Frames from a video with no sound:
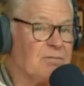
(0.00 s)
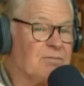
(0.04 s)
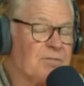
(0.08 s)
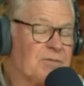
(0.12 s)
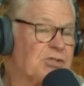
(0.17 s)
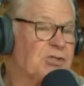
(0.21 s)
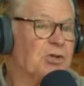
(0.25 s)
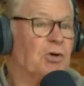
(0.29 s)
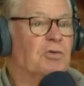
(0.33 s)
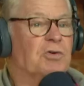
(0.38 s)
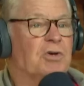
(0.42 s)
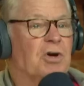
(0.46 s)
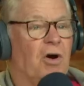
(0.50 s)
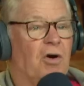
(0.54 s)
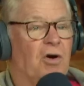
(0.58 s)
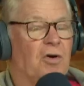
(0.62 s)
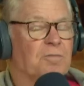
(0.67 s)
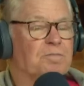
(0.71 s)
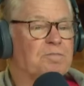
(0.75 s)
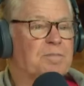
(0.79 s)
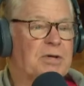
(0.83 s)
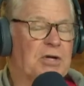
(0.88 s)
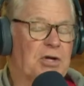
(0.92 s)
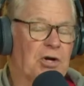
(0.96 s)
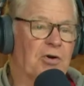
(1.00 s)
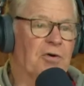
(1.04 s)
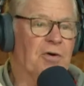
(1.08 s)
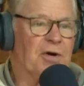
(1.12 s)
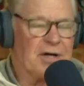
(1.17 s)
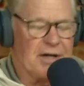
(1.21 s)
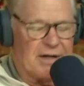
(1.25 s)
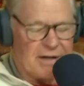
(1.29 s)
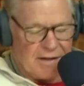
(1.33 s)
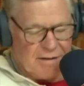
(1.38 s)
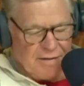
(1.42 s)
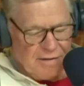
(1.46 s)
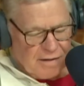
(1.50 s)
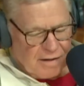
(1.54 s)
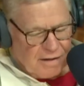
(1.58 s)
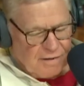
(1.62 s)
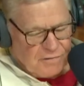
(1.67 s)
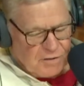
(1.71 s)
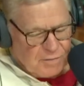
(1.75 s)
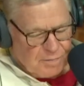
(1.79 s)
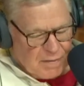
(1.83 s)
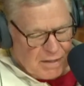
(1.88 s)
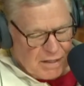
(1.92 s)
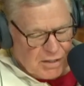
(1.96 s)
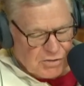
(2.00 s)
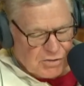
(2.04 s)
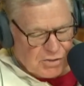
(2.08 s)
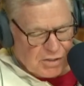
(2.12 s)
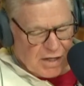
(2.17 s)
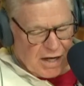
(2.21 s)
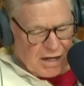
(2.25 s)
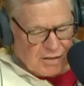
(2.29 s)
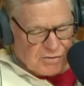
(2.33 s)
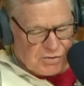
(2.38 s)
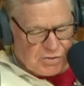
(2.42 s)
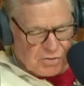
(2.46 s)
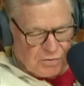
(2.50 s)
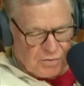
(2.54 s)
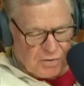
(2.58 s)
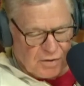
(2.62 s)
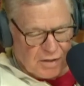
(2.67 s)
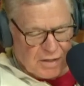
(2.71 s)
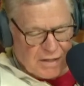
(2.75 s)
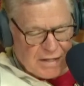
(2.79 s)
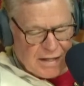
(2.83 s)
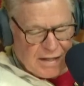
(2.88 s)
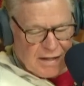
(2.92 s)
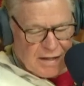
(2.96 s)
so-called purity of the P G A Tour.